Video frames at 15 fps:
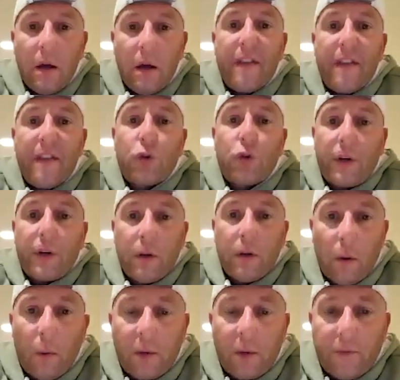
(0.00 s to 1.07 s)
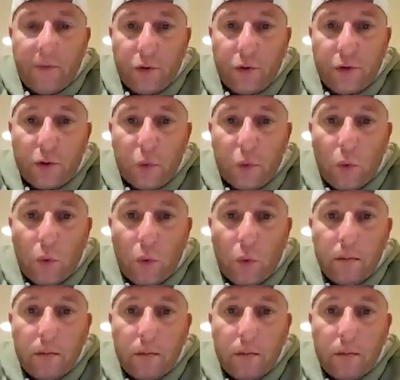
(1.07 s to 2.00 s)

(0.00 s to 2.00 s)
infantry. I went to infantry school.